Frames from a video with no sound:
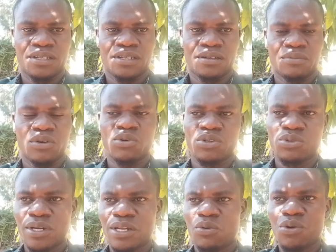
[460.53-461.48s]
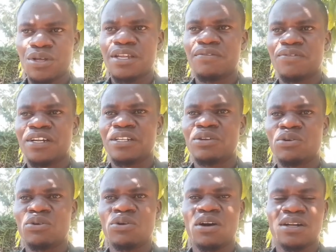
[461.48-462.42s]
Because when I watched the
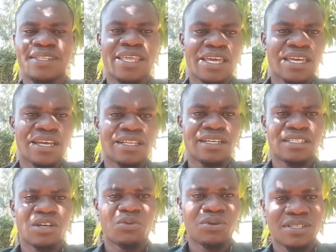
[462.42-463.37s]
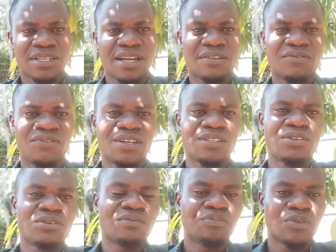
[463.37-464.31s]
video, thinking that I was in that
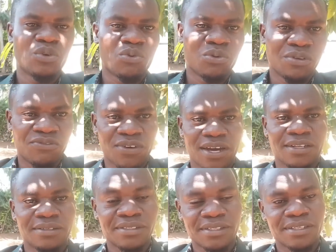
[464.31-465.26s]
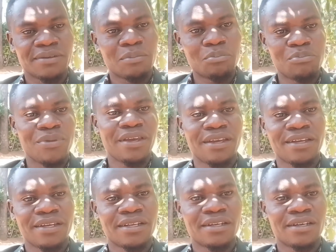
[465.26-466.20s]
video, you could find me
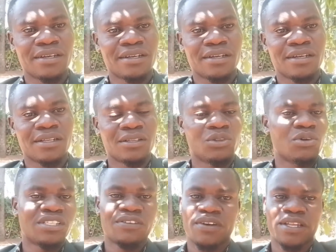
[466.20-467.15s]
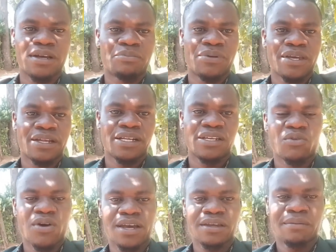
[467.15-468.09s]
not even appearing.
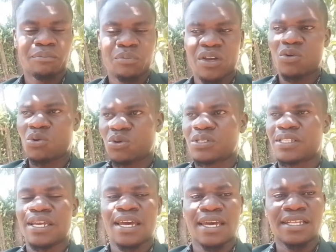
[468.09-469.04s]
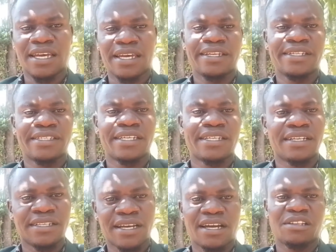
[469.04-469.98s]
Why? Because they had edited and
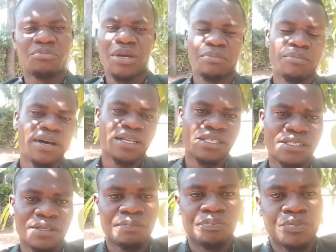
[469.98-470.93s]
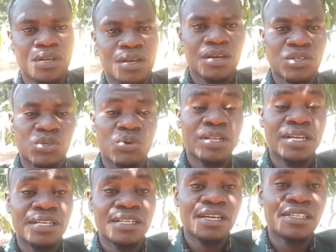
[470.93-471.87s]
cut my part. So when I
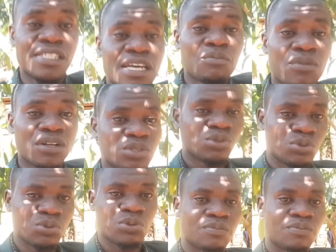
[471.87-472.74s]
needed someone to